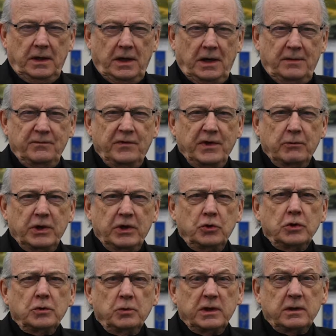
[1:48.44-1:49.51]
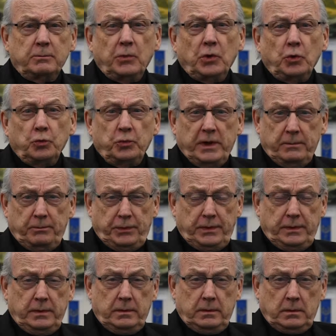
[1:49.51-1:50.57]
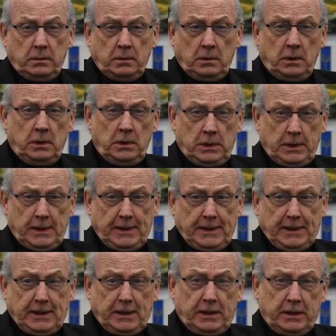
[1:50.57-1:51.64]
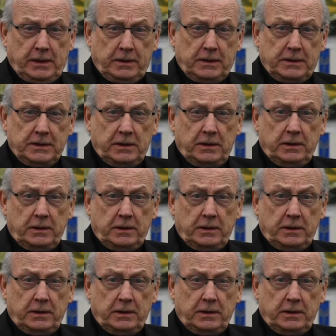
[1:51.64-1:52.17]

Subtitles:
I'm very good with a bullwhip. And,